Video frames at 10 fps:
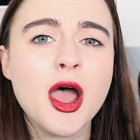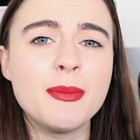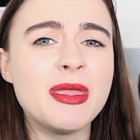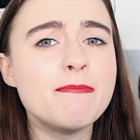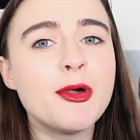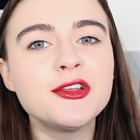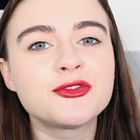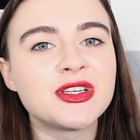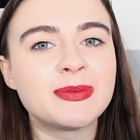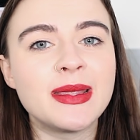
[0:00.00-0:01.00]
I mean,
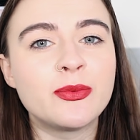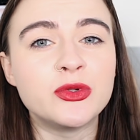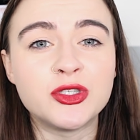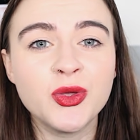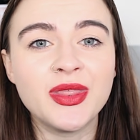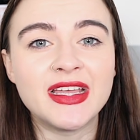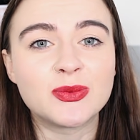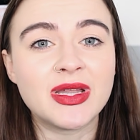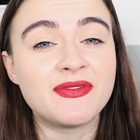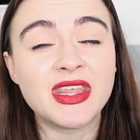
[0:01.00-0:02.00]
most rich people would do
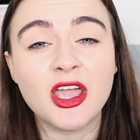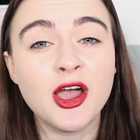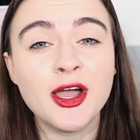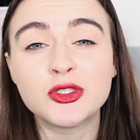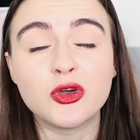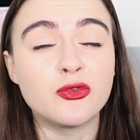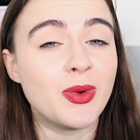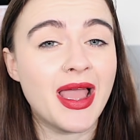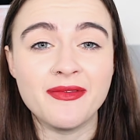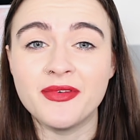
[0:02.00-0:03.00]
this whenever they heard of
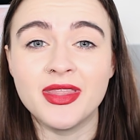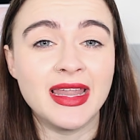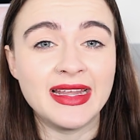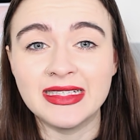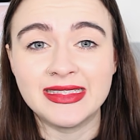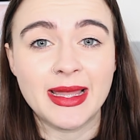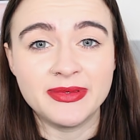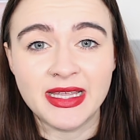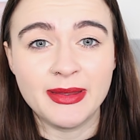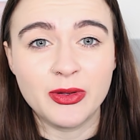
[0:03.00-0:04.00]
whatever the latest
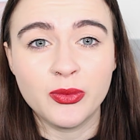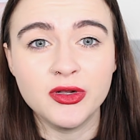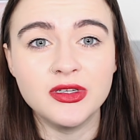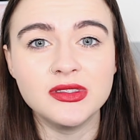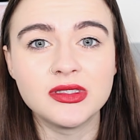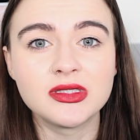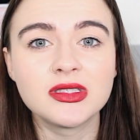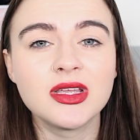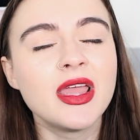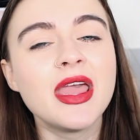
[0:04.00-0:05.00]
epidemic
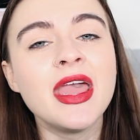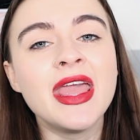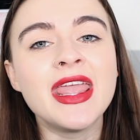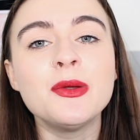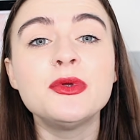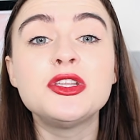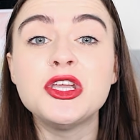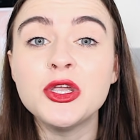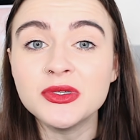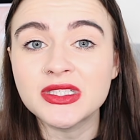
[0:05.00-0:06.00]
was. He would
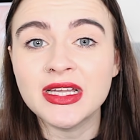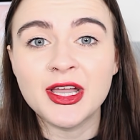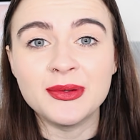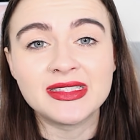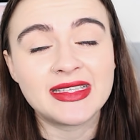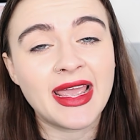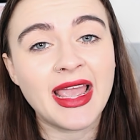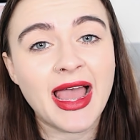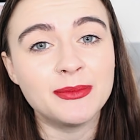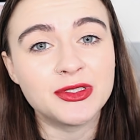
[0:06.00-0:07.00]
usually go and stay
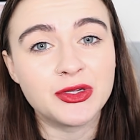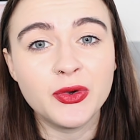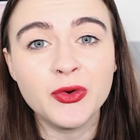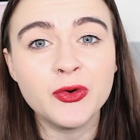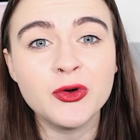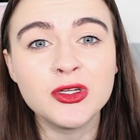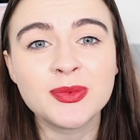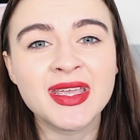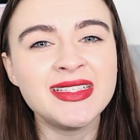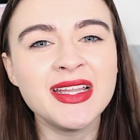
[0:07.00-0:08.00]
at Hampton Court,
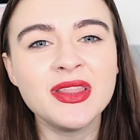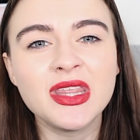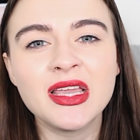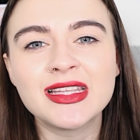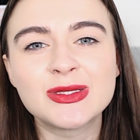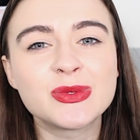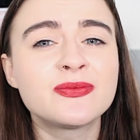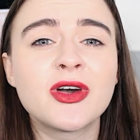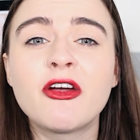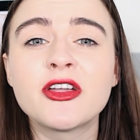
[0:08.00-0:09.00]
but he didn't think this was
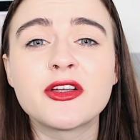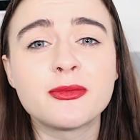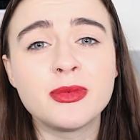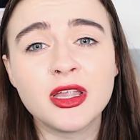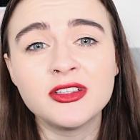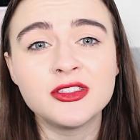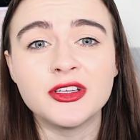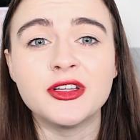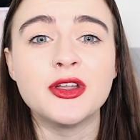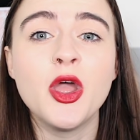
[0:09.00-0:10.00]
far enough from
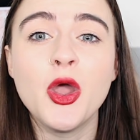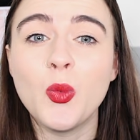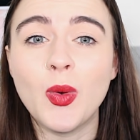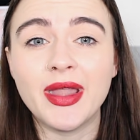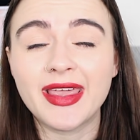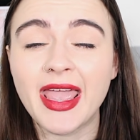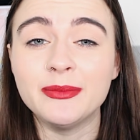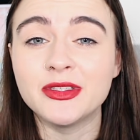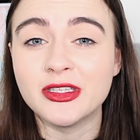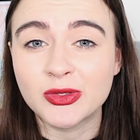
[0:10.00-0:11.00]
London when it
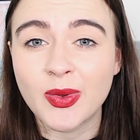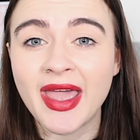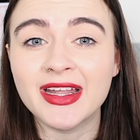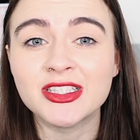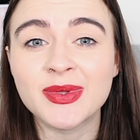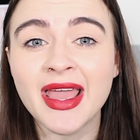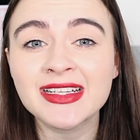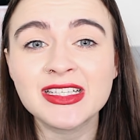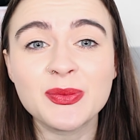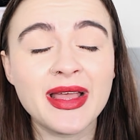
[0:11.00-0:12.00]
came to the sweat, so he
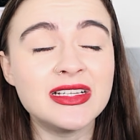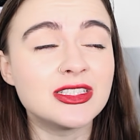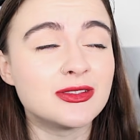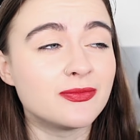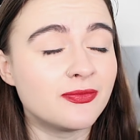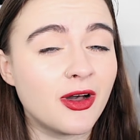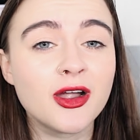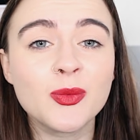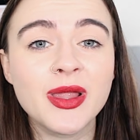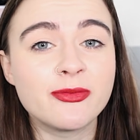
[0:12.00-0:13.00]
actually went as
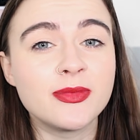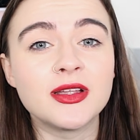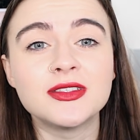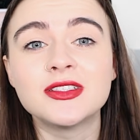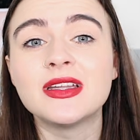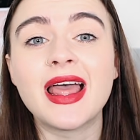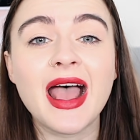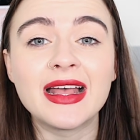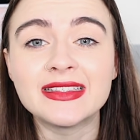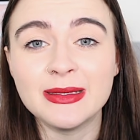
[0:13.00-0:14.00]
far away from London
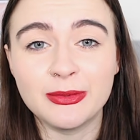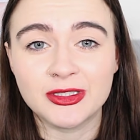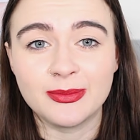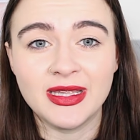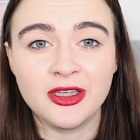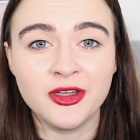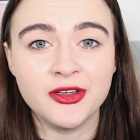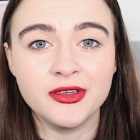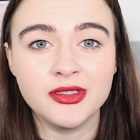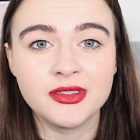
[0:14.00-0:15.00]
as he possibly
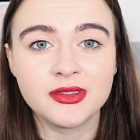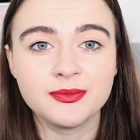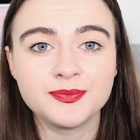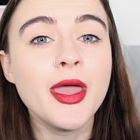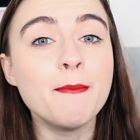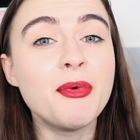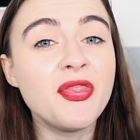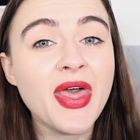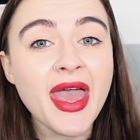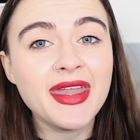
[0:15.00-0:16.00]
could.
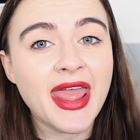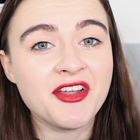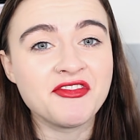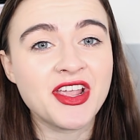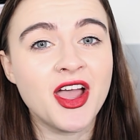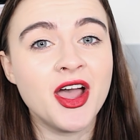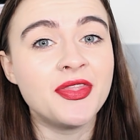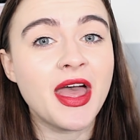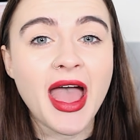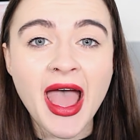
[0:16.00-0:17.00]
But then Henry
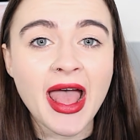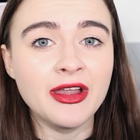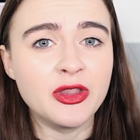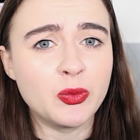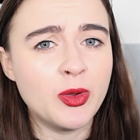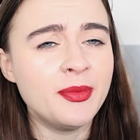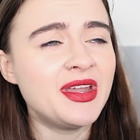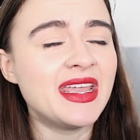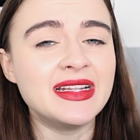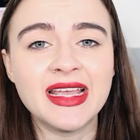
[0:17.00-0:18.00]
heard that Anne, the woman
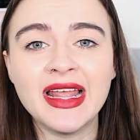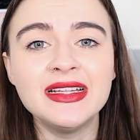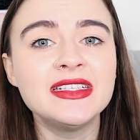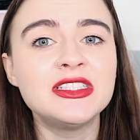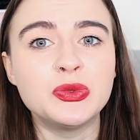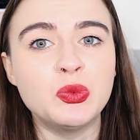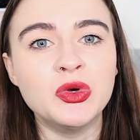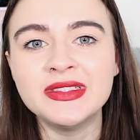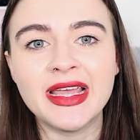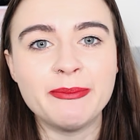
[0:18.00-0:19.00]
he intended to
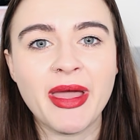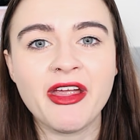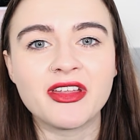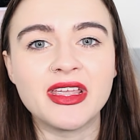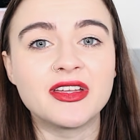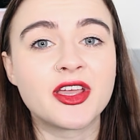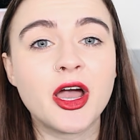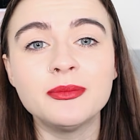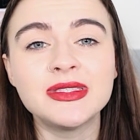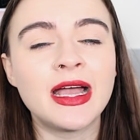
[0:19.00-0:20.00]
one day marry, had
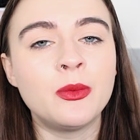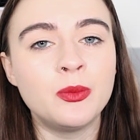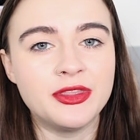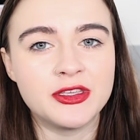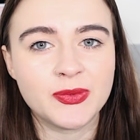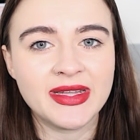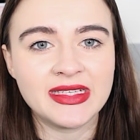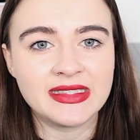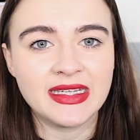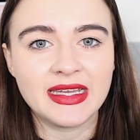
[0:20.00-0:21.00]
come down with the
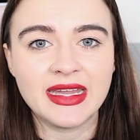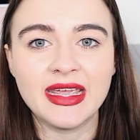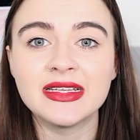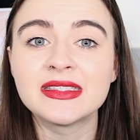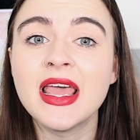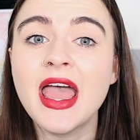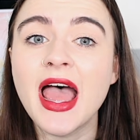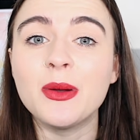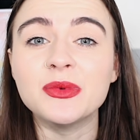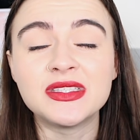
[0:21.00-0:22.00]
sweating sickness
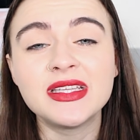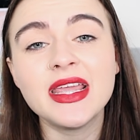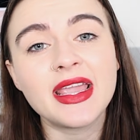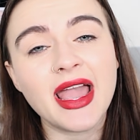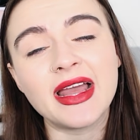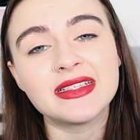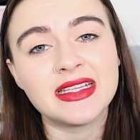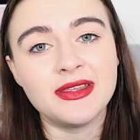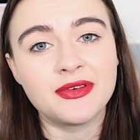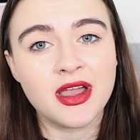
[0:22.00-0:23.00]
and was sick at
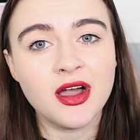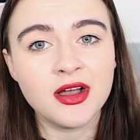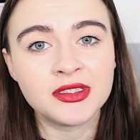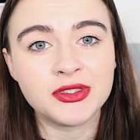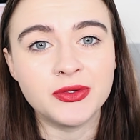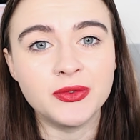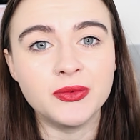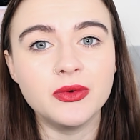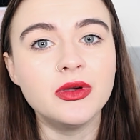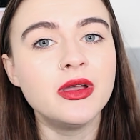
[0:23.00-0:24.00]
Hever
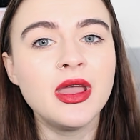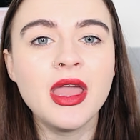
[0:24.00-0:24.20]
Castle.